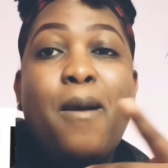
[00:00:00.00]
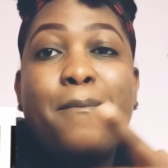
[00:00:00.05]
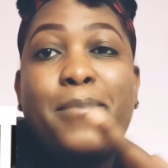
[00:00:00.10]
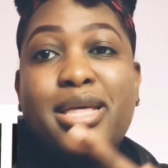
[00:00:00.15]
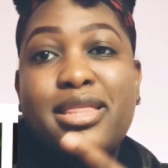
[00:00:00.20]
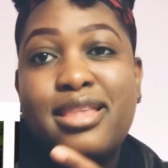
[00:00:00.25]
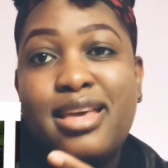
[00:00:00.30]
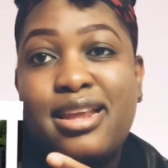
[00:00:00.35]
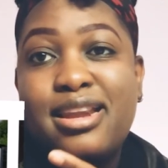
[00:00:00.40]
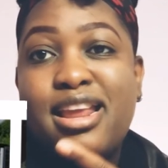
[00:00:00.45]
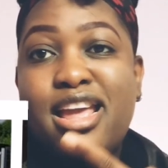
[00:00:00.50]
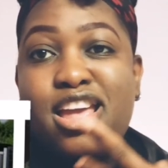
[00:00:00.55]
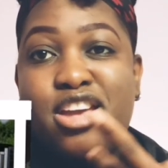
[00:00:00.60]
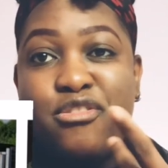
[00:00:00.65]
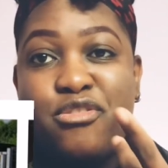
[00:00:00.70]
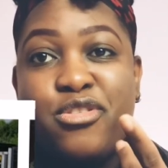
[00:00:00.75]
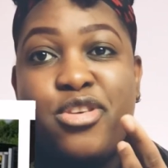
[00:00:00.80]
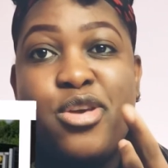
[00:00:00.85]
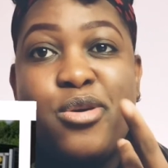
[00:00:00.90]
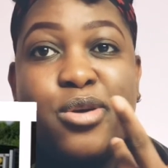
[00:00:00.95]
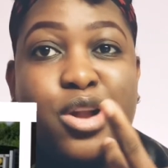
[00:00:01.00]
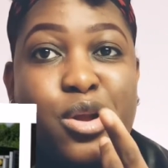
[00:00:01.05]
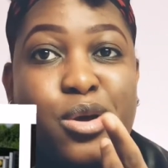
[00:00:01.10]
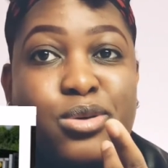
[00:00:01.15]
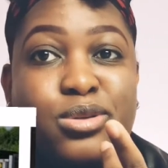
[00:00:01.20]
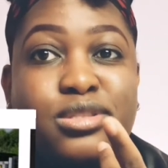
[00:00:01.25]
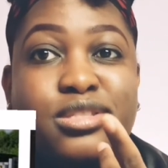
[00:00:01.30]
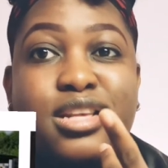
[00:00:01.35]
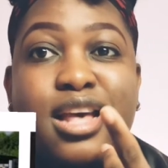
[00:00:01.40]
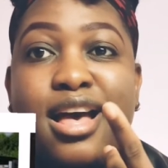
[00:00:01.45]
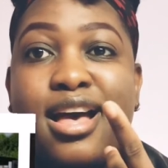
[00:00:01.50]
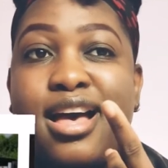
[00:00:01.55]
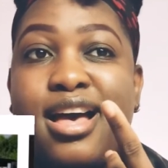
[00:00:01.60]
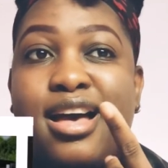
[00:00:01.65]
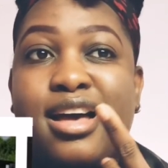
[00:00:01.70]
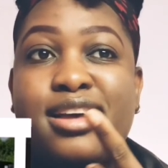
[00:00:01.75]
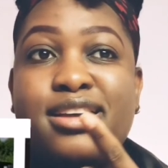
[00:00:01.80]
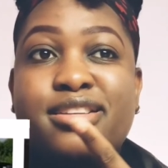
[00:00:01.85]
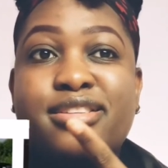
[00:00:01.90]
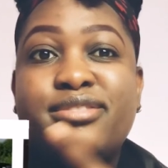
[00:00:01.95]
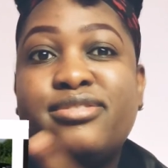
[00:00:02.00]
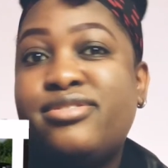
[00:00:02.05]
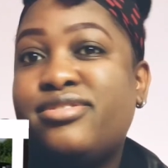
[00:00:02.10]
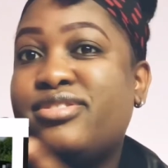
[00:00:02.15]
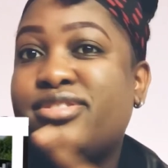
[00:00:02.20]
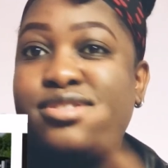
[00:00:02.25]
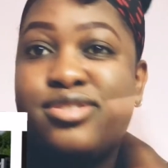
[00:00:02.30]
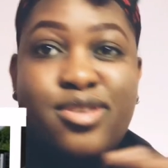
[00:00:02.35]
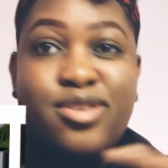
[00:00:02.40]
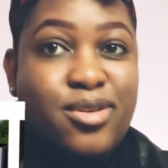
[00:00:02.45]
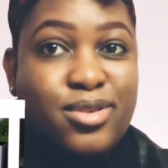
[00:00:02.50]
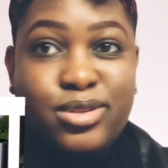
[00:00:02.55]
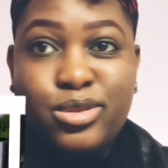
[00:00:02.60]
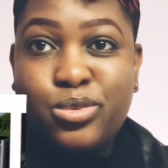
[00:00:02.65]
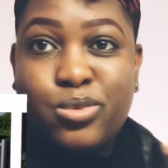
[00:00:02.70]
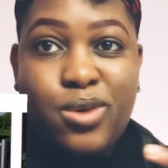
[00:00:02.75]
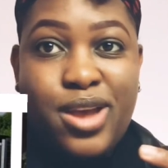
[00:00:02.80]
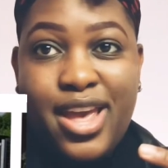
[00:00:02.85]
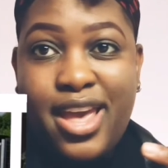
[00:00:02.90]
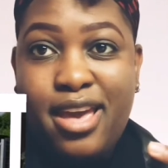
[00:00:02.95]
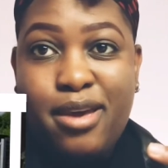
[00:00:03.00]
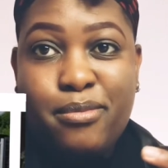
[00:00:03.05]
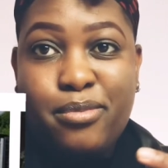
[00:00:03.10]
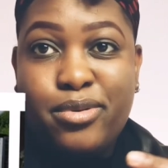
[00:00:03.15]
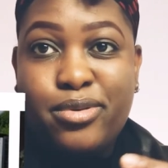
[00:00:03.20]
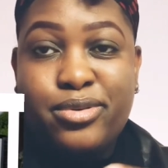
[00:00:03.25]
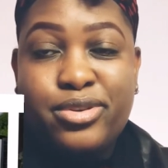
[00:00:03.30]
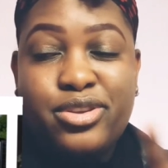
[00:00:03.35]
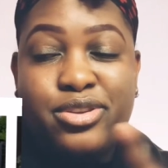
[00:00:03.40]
But then if your clothes are not wearable,